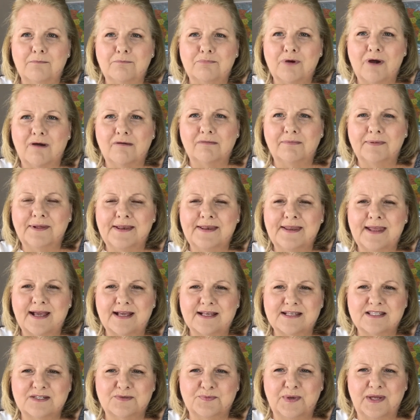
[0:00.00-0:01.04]
Probably
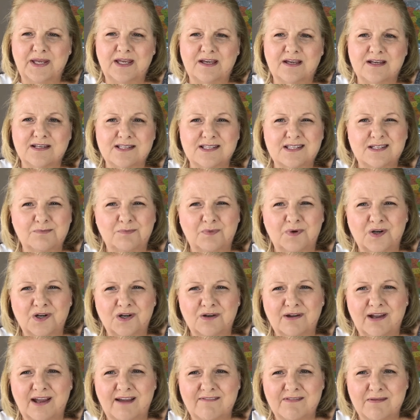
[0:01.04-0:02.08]
next week, because
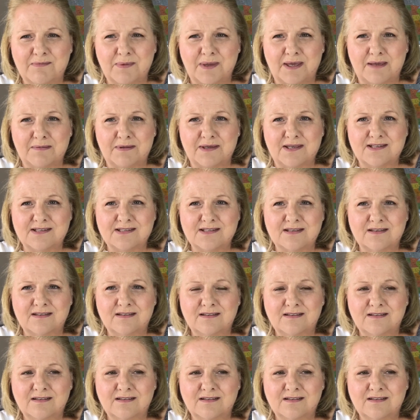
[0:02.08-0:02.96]
tomorrow I have the babies.